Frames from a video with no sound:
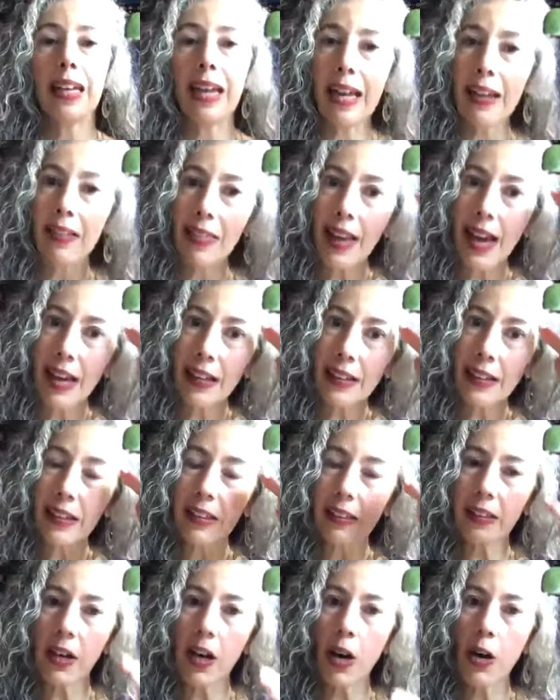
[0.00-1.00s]
and that
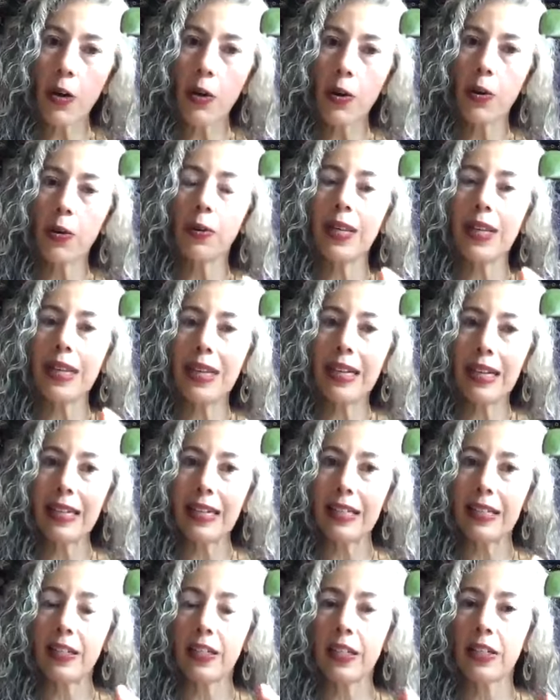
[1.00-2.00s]
little code
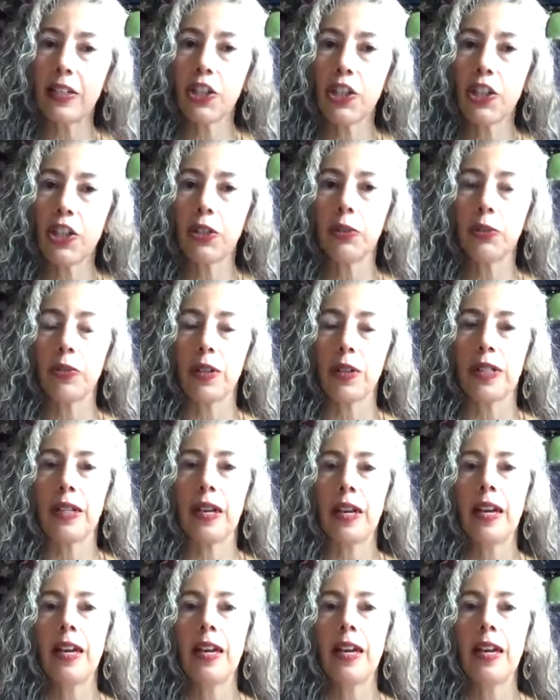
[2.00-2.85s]
in to children,